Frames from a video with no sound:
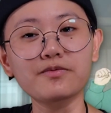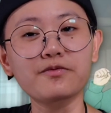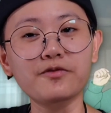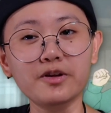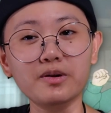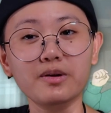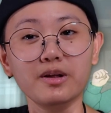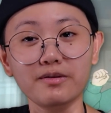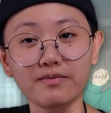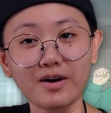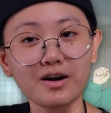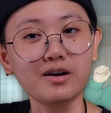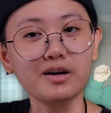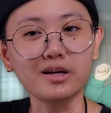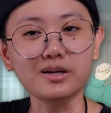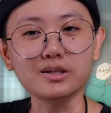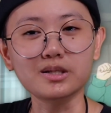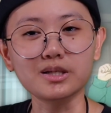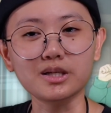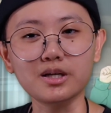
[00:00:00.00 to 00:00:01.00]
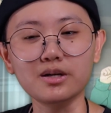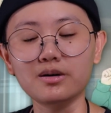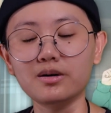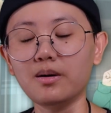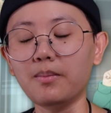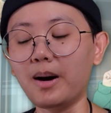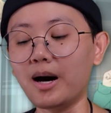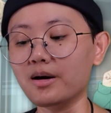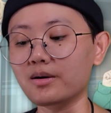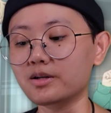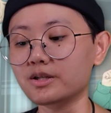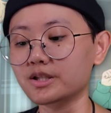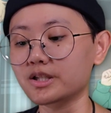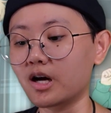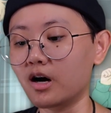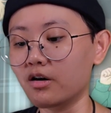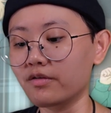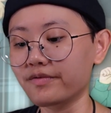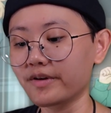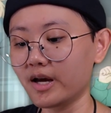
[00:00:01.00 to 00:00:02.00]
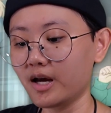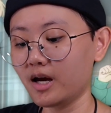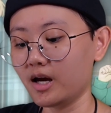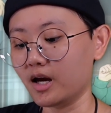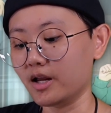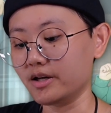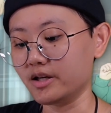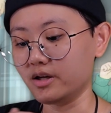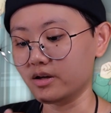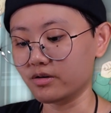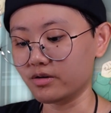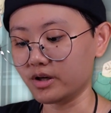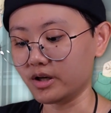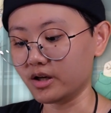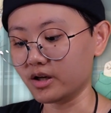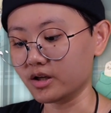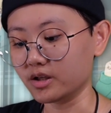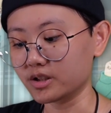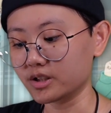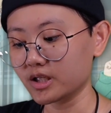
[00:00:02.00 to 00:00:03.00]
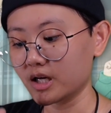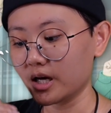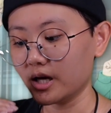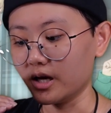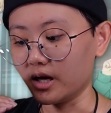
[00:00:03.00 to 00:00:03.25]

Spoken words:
feeling very insecure about herself. And here he is,